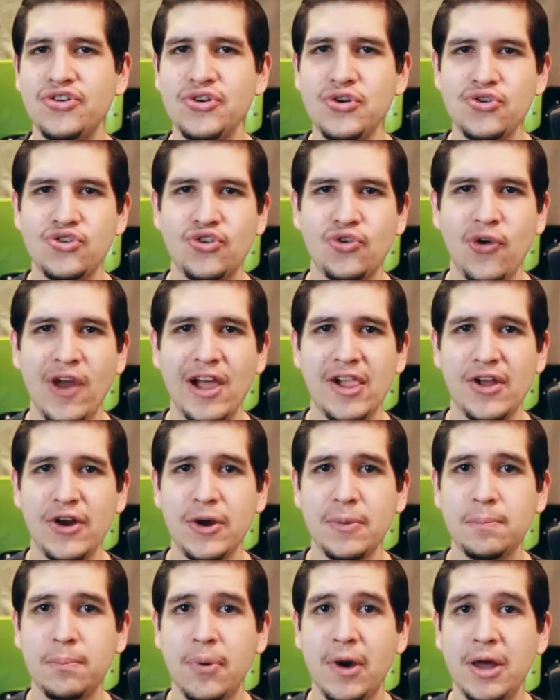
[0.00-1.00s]
new
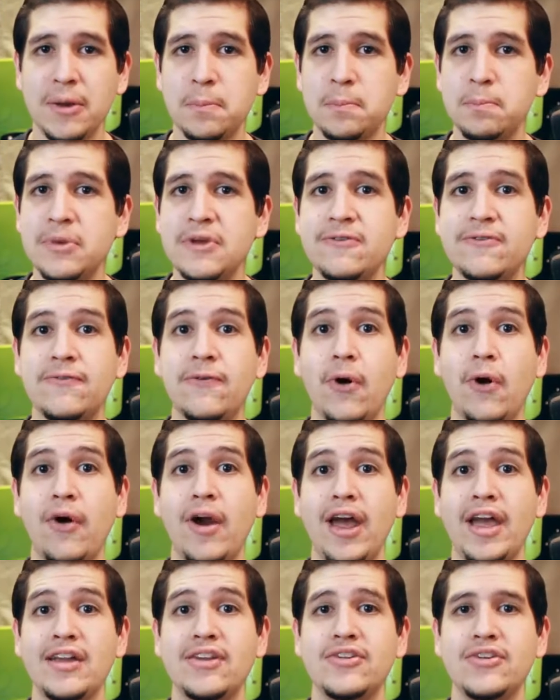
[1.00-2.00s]
trailer, but before
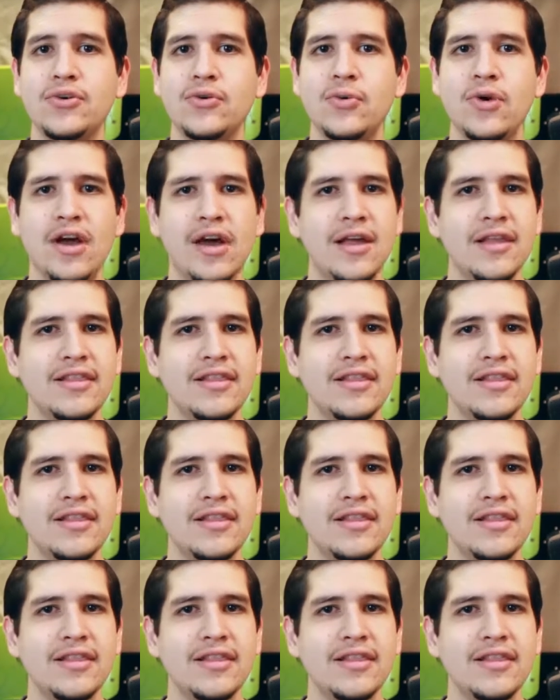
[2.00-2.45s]
I do,